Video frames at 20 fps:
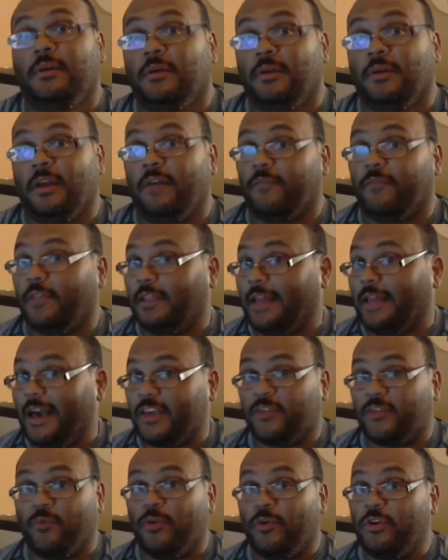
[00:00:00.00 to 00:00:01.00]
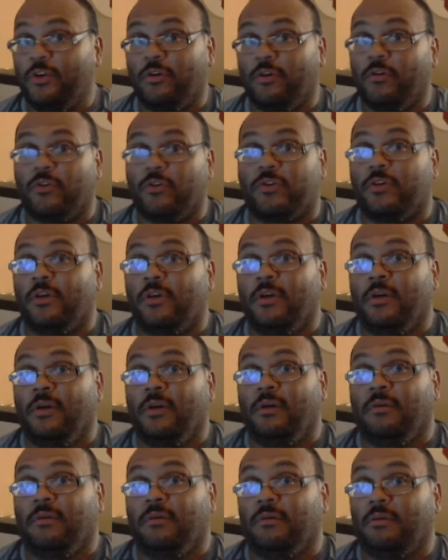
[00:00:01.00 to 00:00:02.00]
And for the last 3 years,
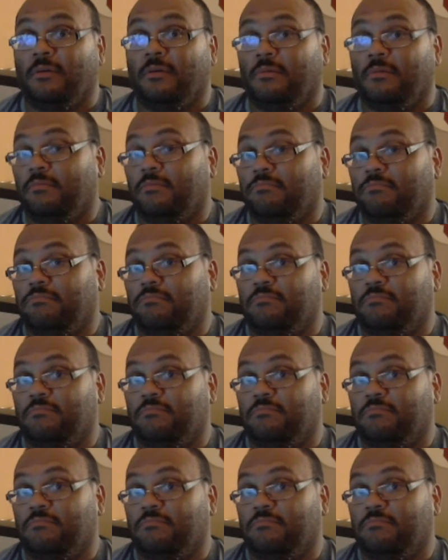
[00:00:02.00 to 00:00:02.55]
you know,